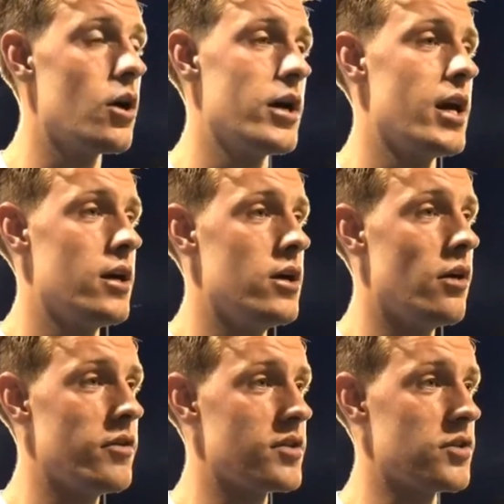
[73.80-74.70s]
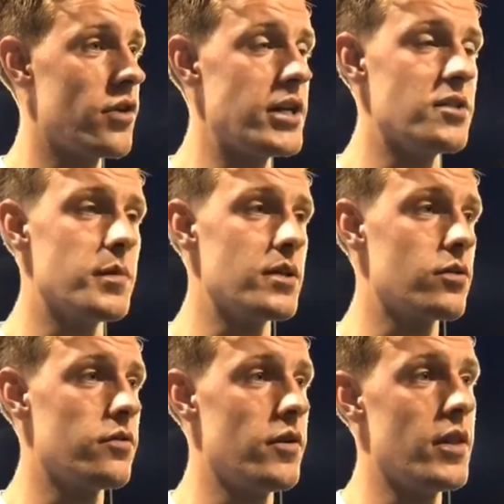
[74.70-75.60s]
Oh yeah, uh, obviously training's been
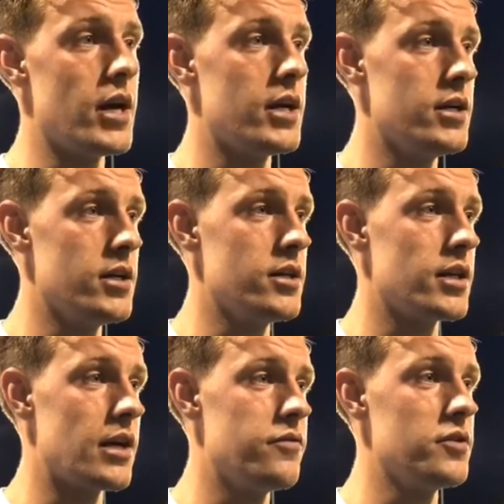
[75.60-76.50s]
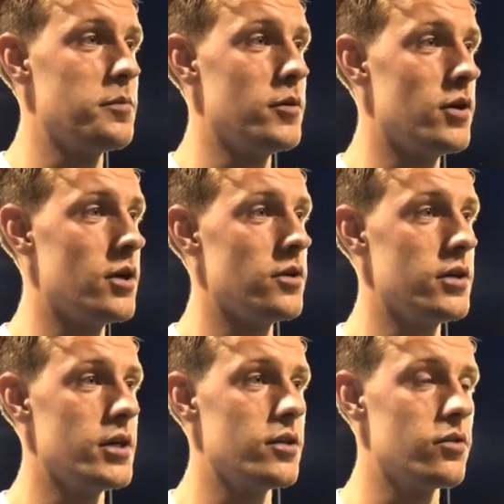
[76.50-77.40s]
tough and that. Uh, the gaffer's put on
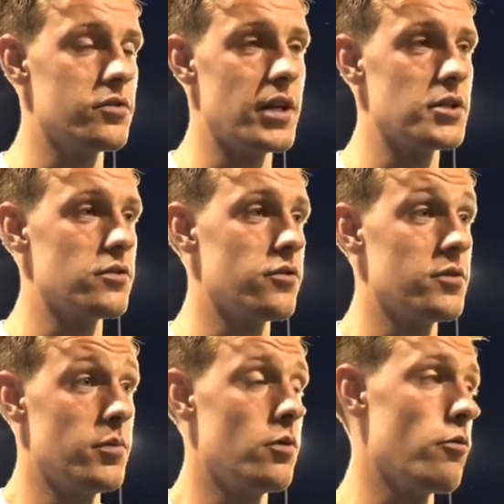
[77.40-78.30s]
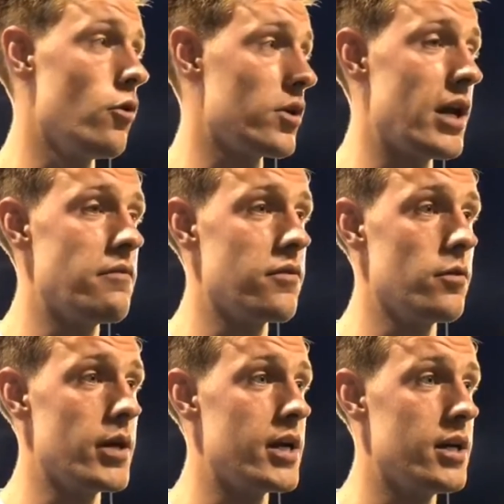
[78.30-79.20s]
uh, tough sessions for us, but we're all getting
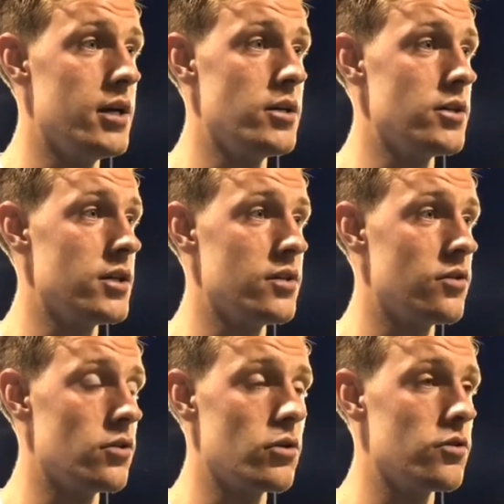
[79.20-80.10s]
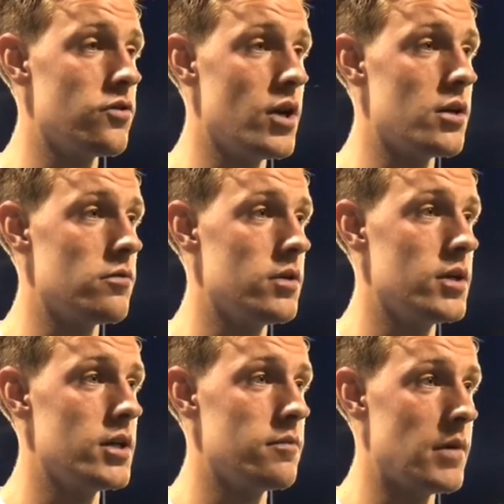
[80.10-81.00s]
through it and it's all good. So
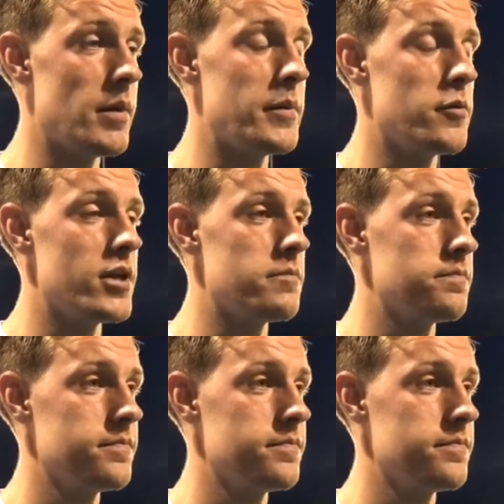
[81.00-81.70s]
uh, I'm happy with it.